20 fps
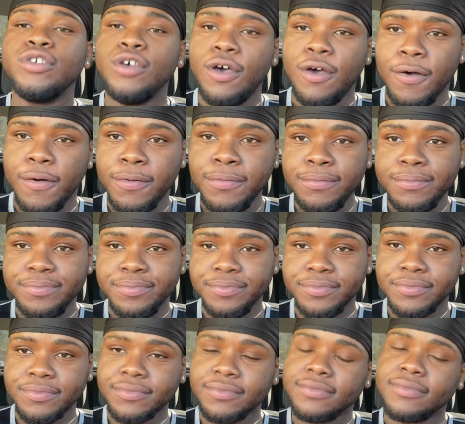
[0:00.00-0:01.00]
so
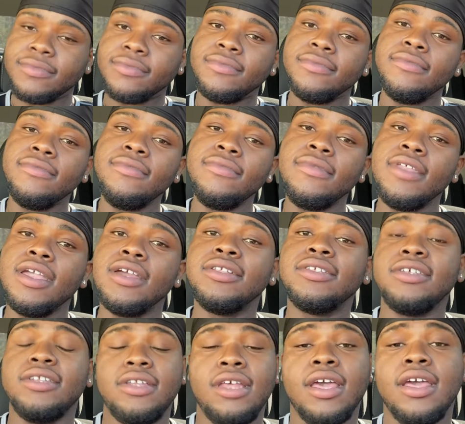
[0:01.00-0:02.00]

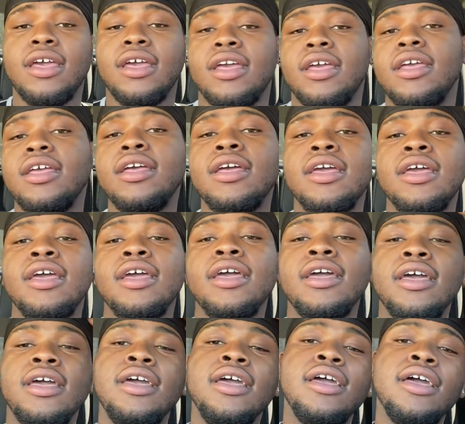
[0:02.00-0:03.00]
today
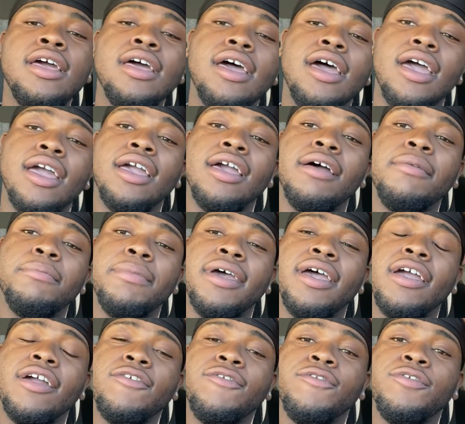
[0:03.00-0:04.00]
I got
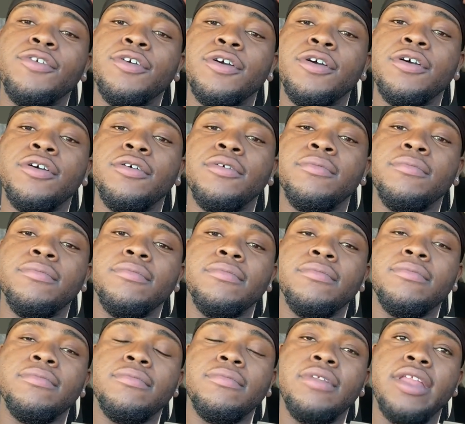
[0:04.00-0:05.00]
back from
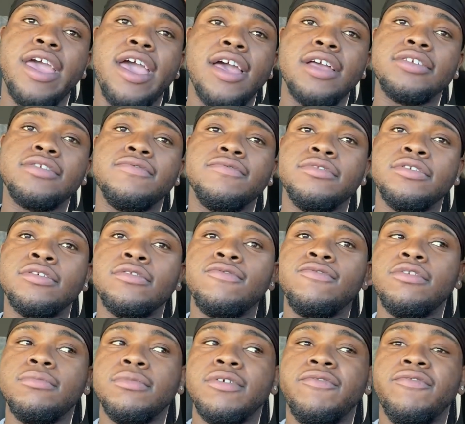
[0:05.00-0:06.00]
Nashville
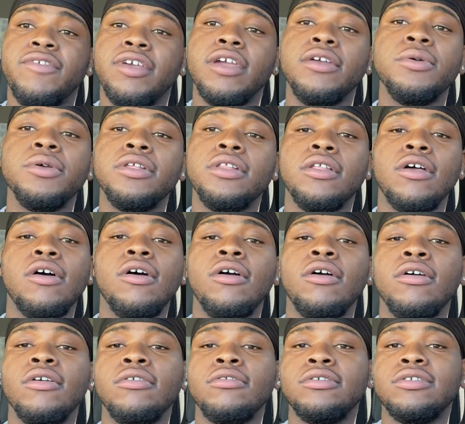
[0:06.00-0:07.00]
from a very
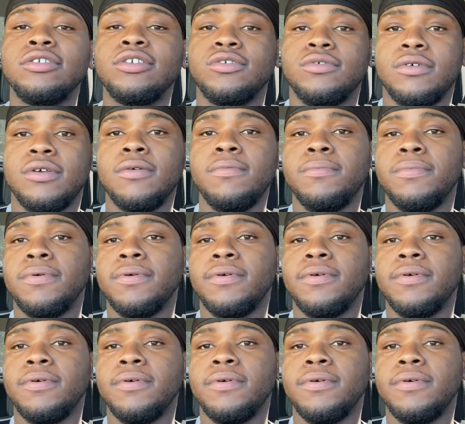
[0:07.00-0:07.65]
long trip